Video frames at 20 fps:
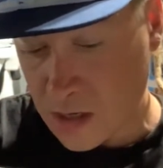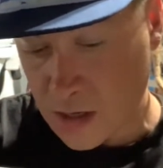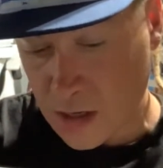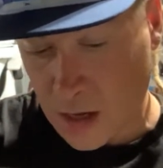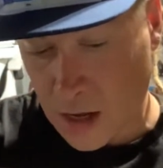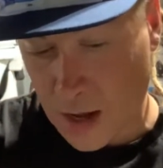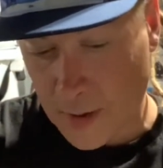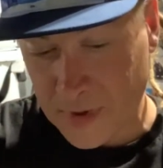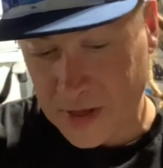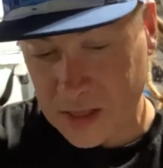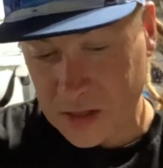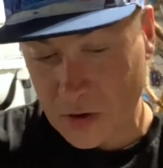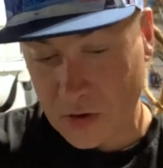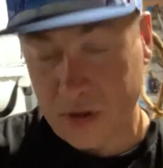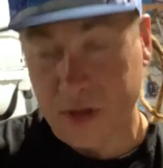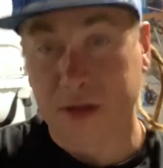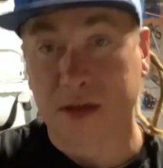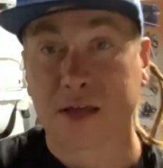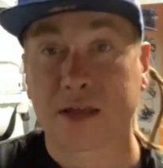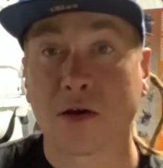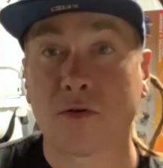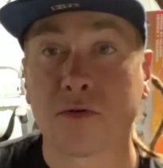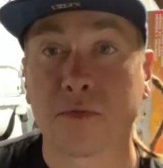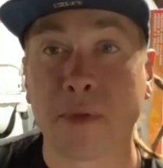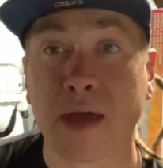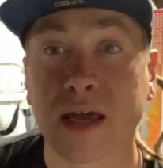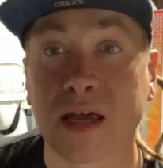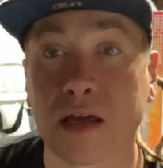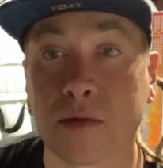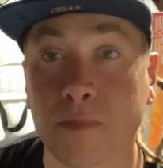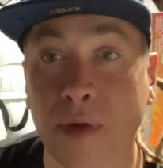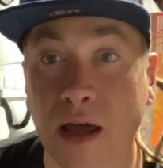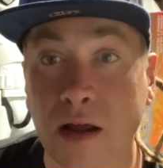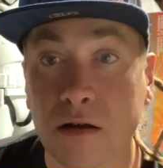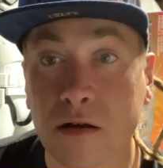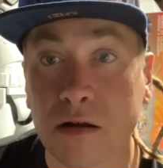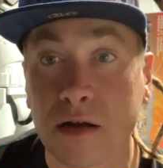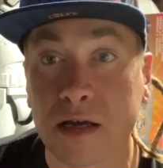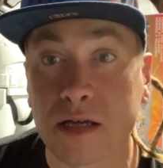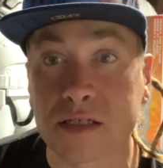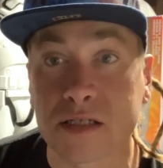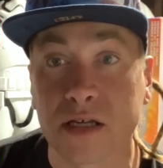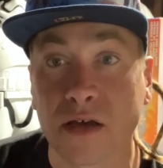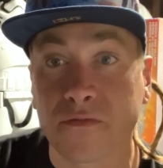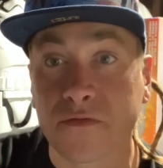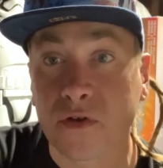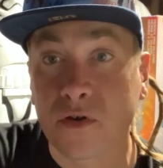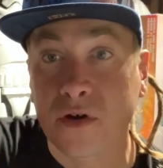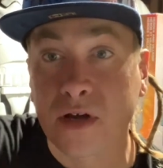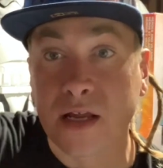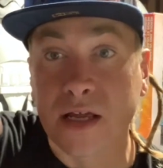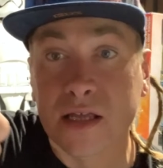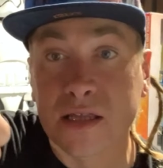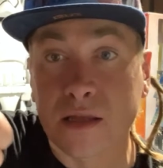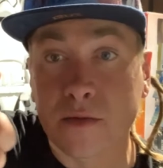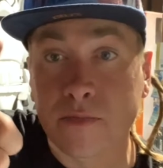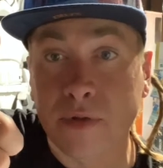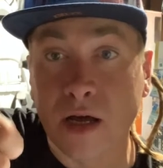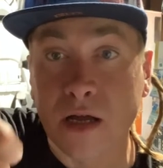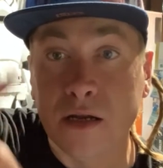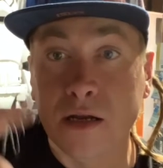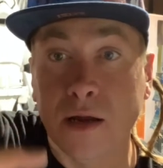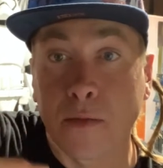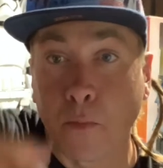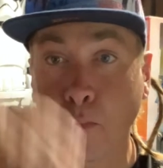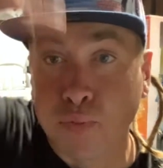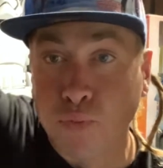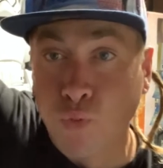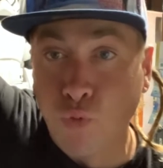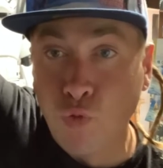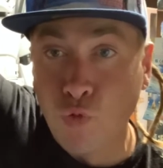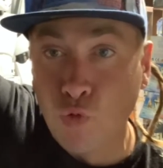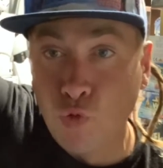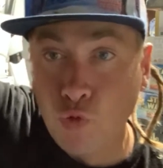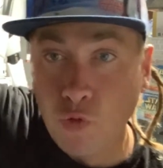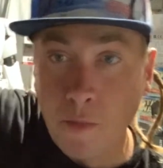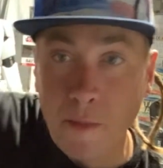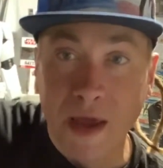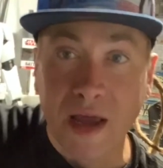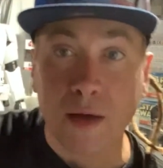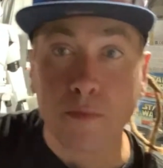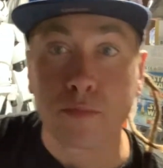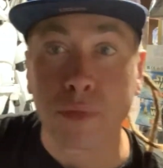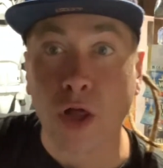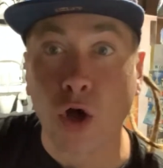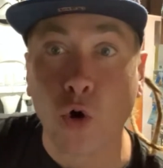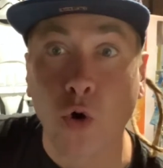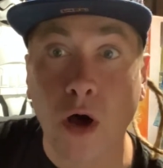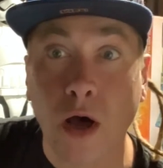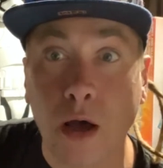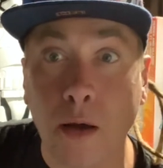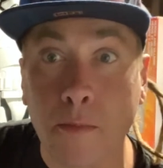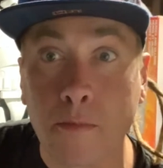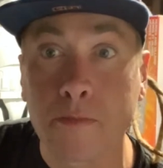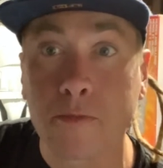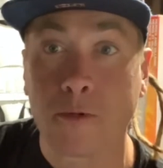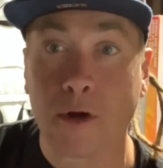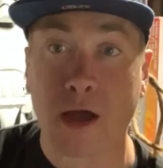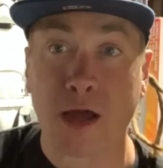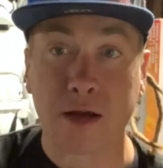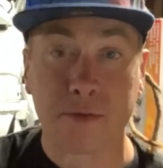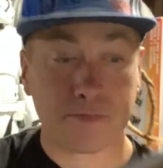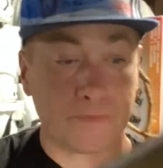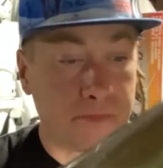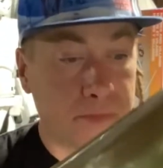I mean, the only thing that would make it better is if you could hit the button and make it blow up, right?